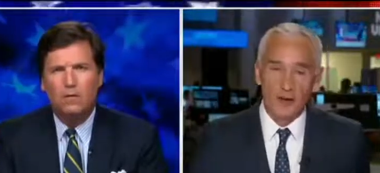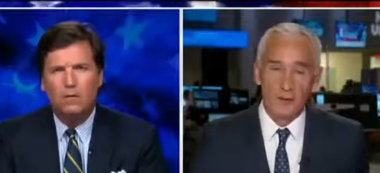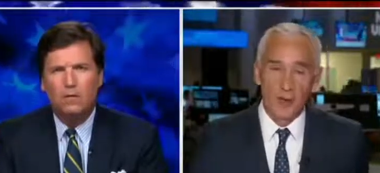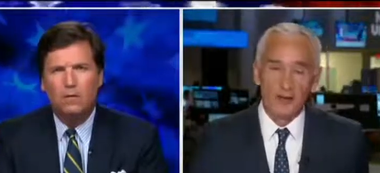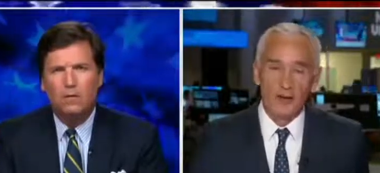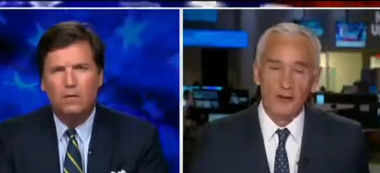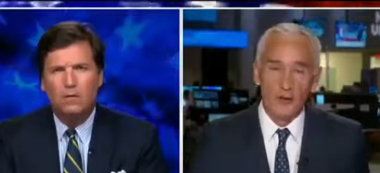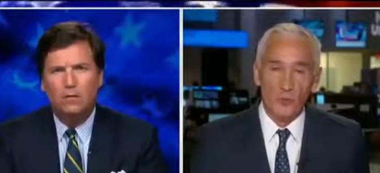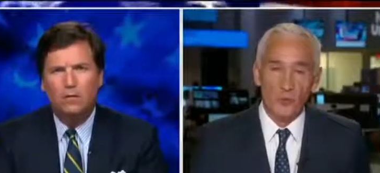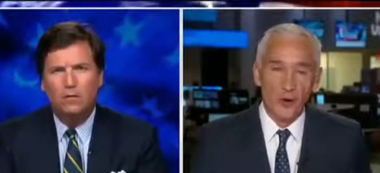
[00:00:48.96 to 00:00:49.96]
Speaker 1: And President
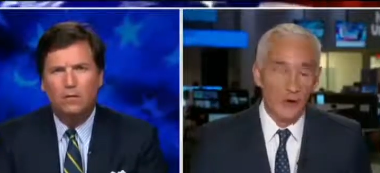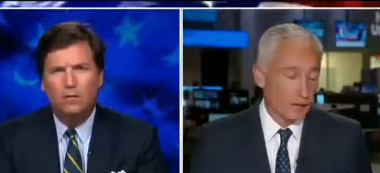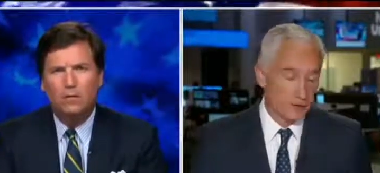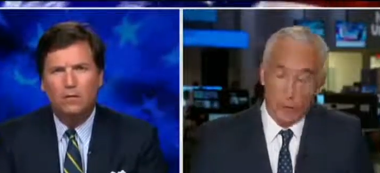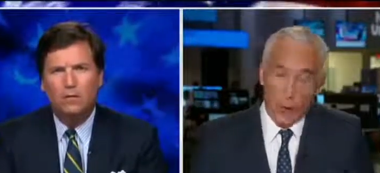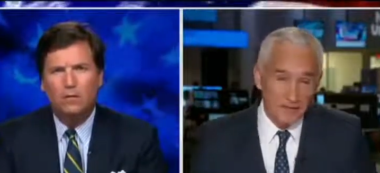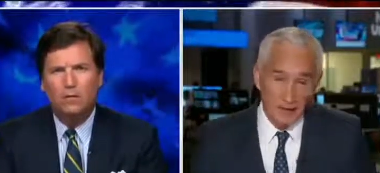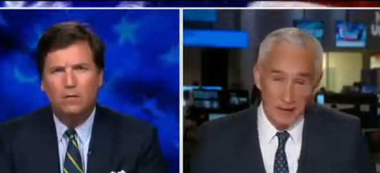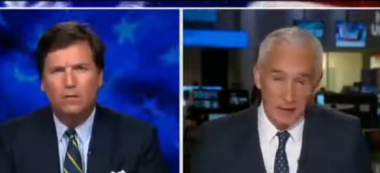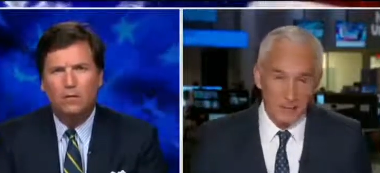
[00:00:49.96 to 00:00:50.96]
Trump,
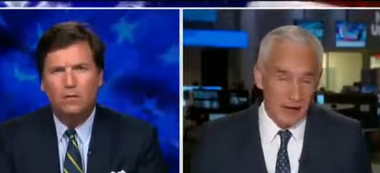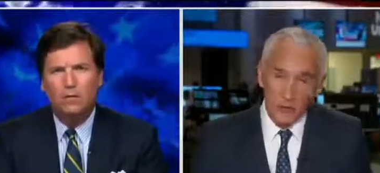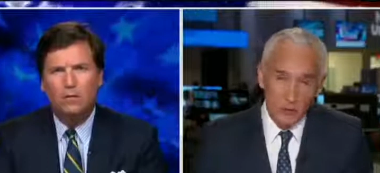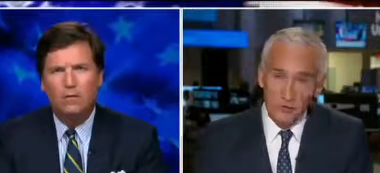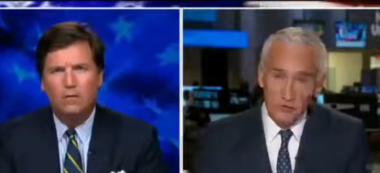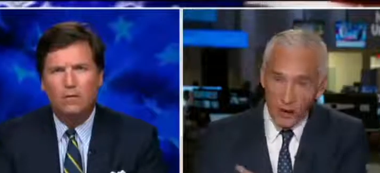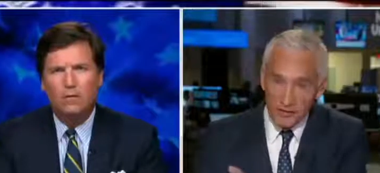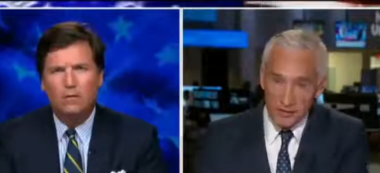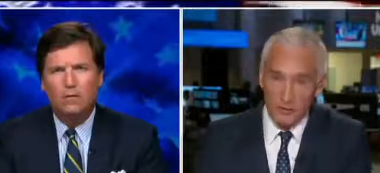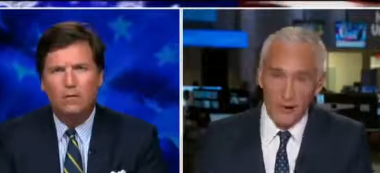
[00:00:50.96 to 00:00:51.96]
surprisingly, I don't
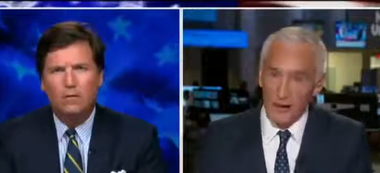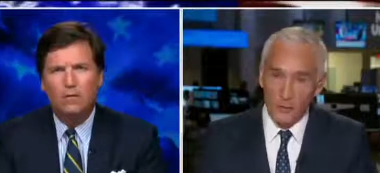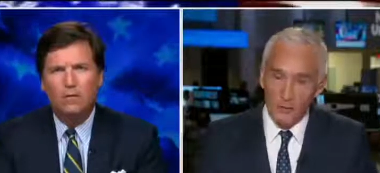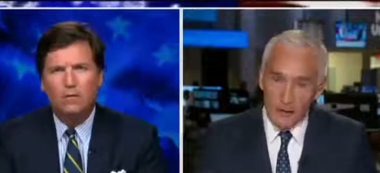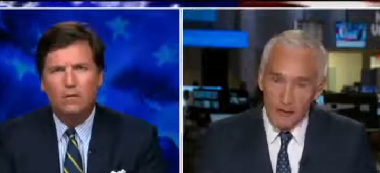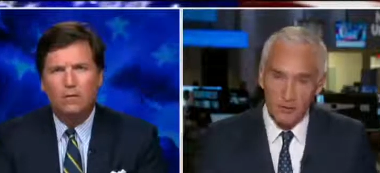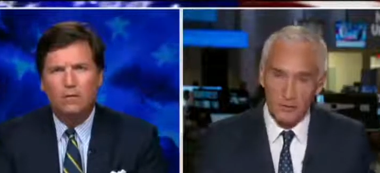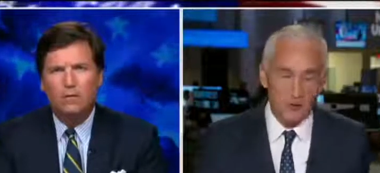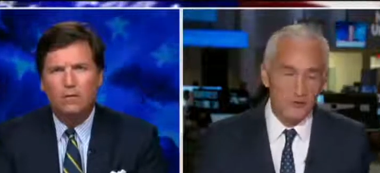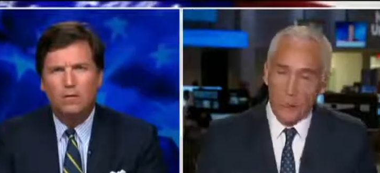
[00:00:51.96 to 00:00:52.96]
trust him, I don't believe
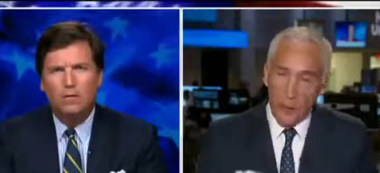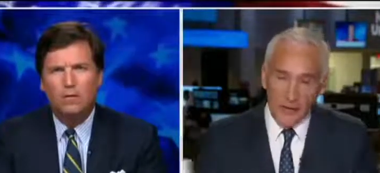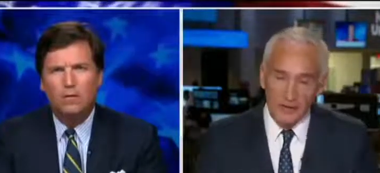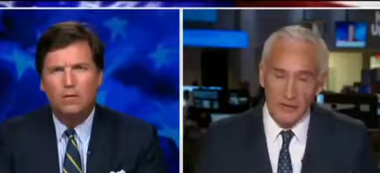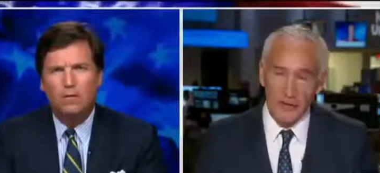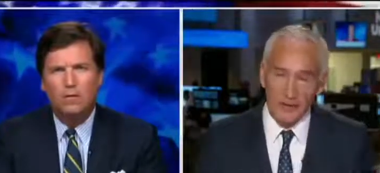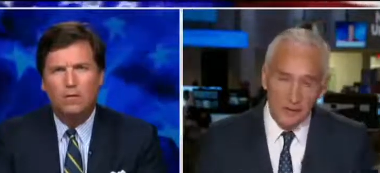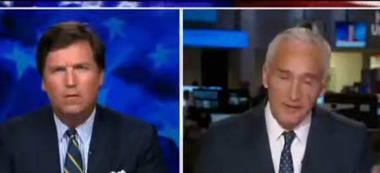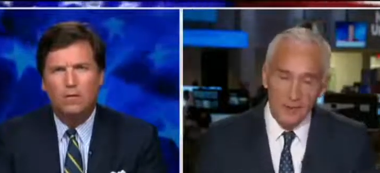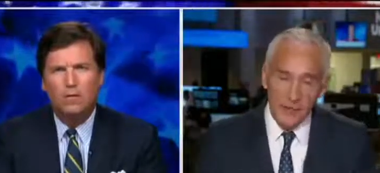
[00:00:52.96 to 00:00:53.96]
him, but surprisingly in
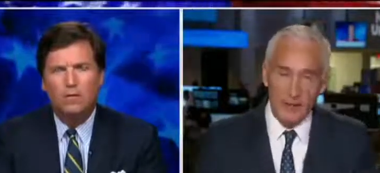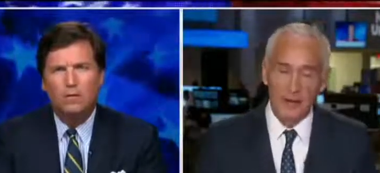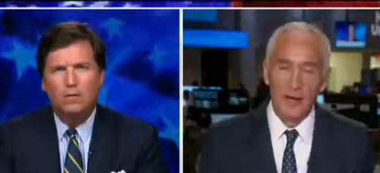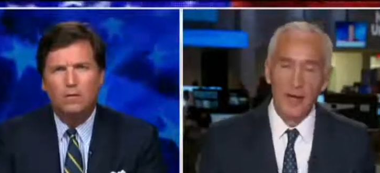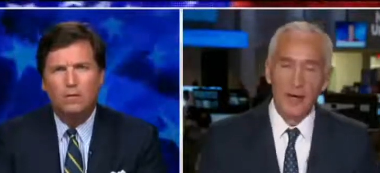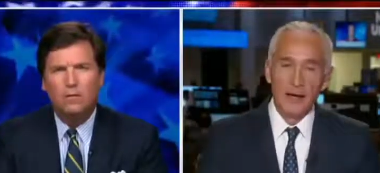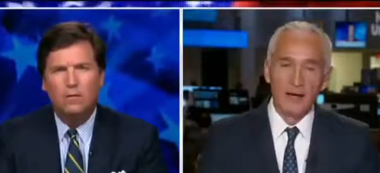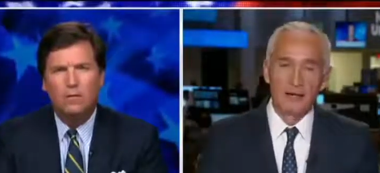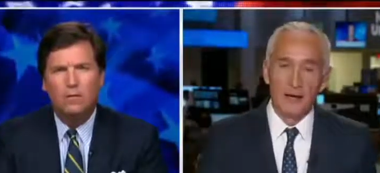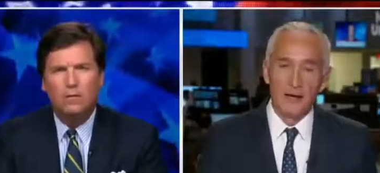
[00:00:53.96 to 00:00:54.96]
this meeting,
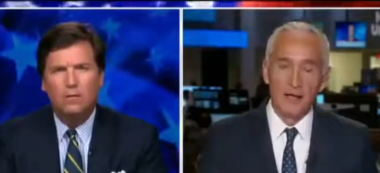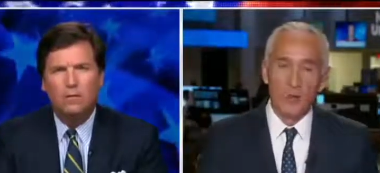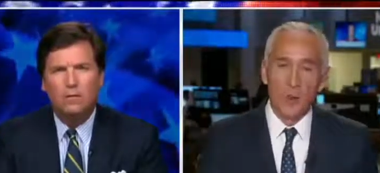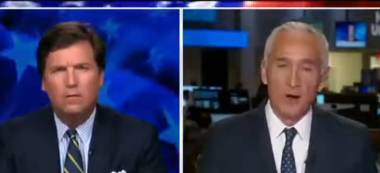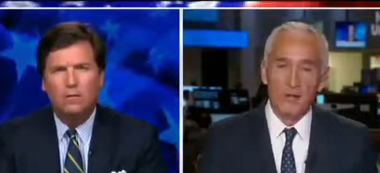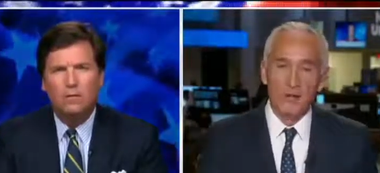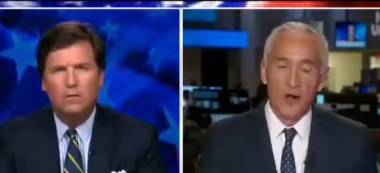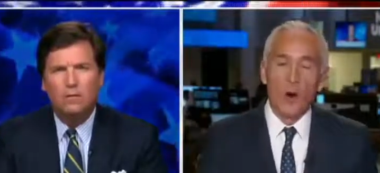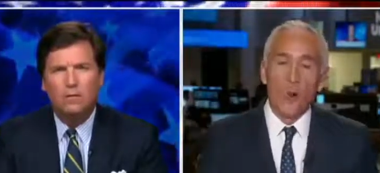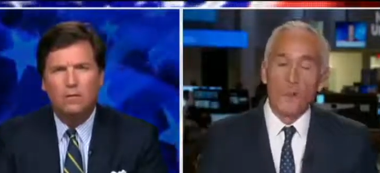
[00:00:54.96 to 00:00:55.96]
he said he wants
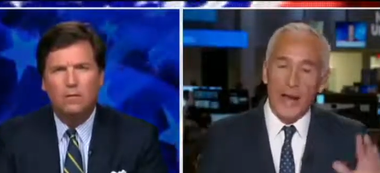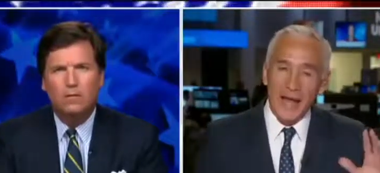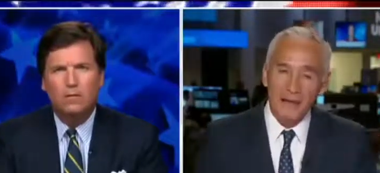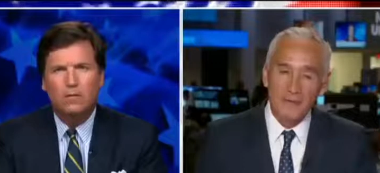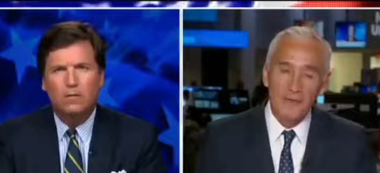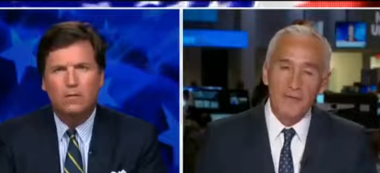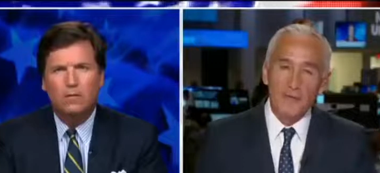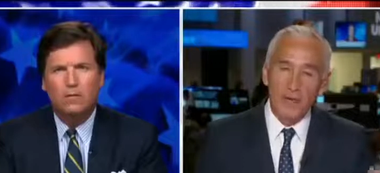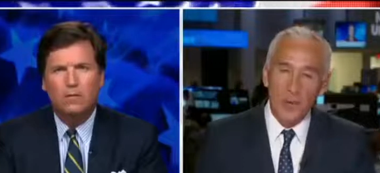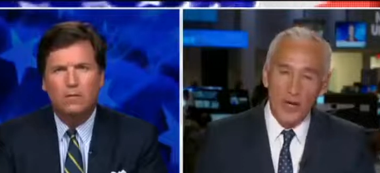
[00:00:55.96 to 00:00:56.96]
comprehensive
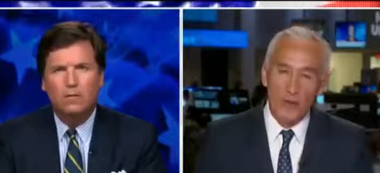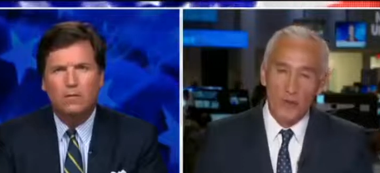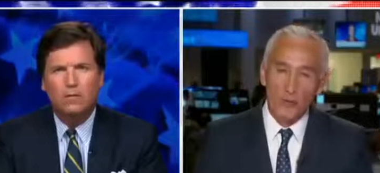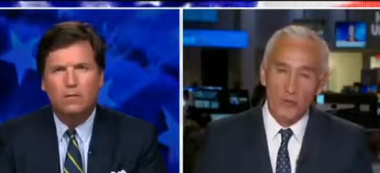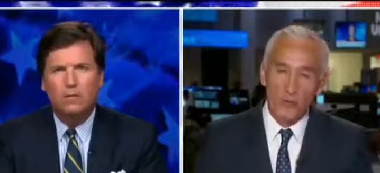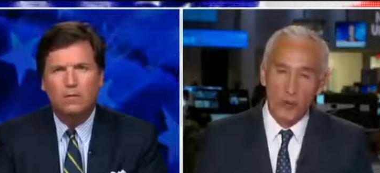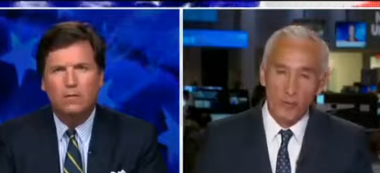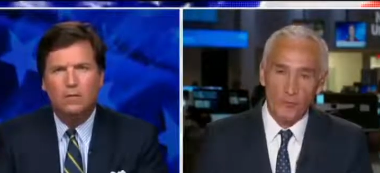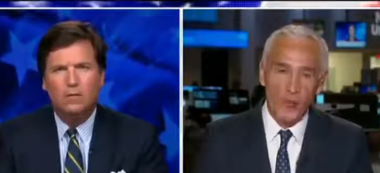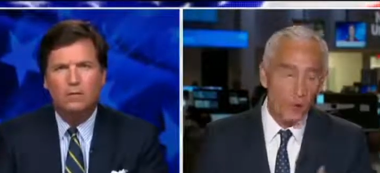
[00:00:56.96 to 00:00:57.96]
immigration
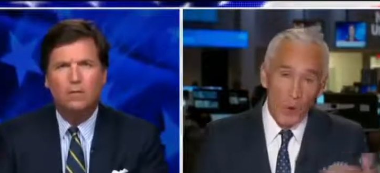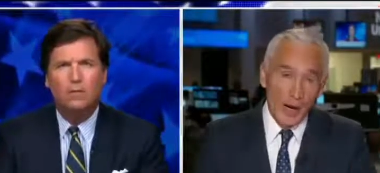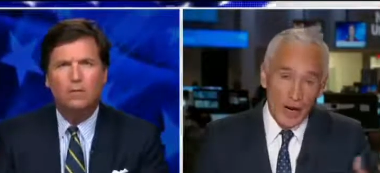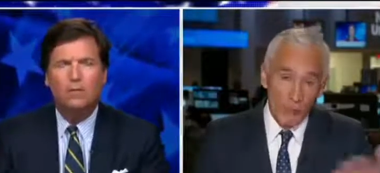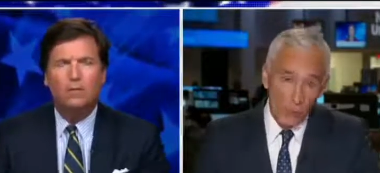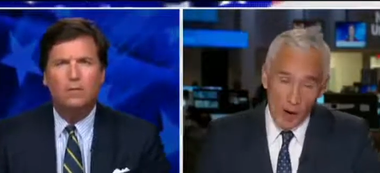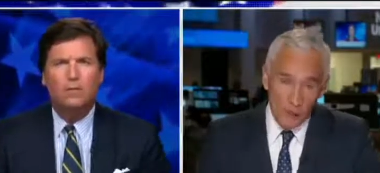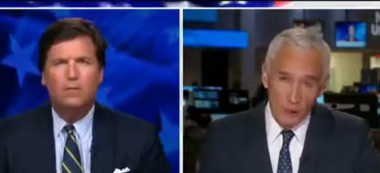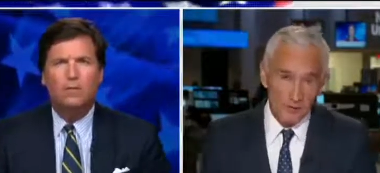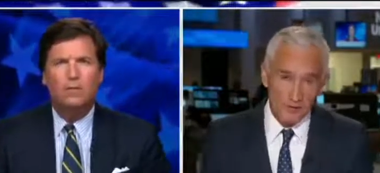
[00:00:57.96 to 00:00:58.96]
reform. You and I
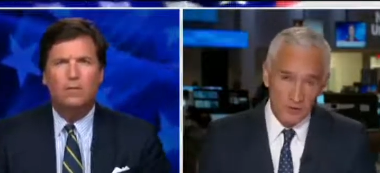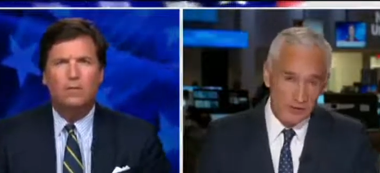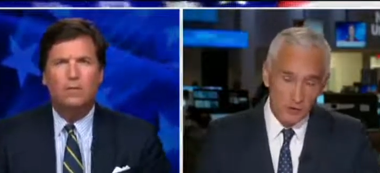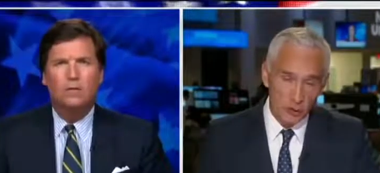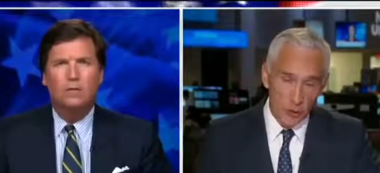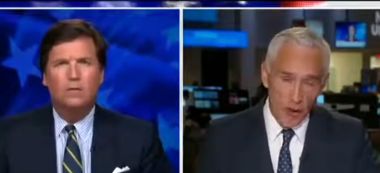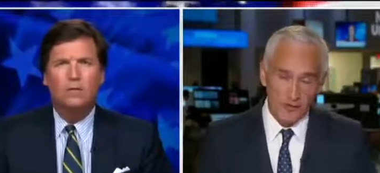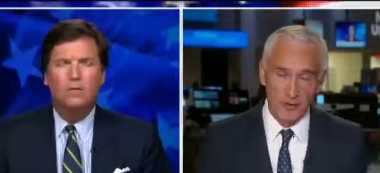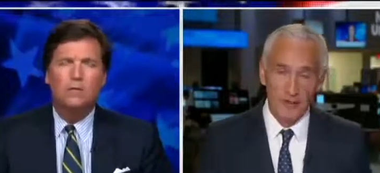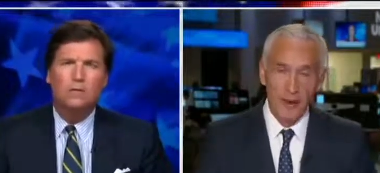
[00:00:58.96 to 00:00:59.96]
remember since year
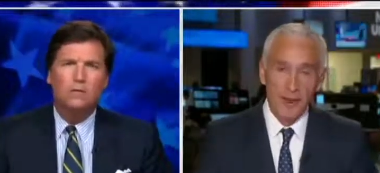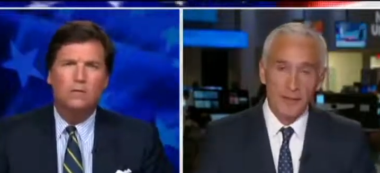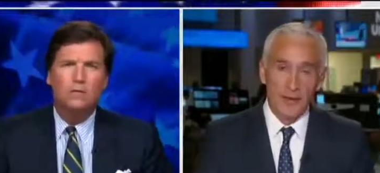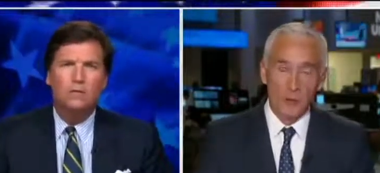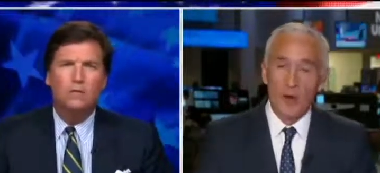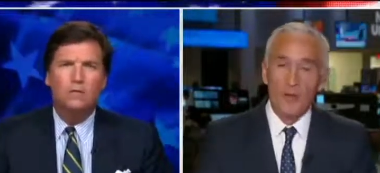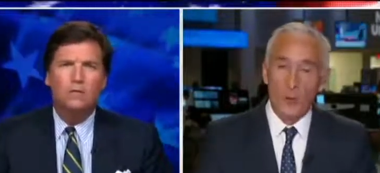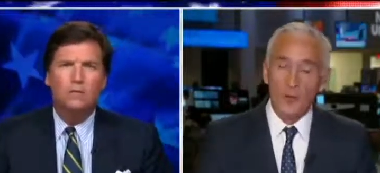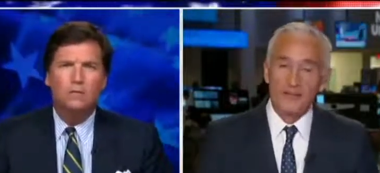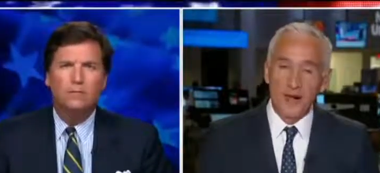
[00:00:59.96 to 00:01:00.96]
2000 that
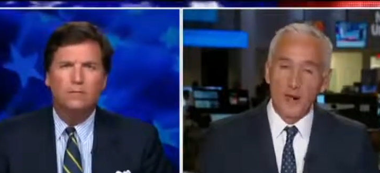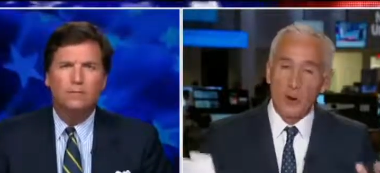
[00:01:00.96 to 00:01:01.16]
whenever we say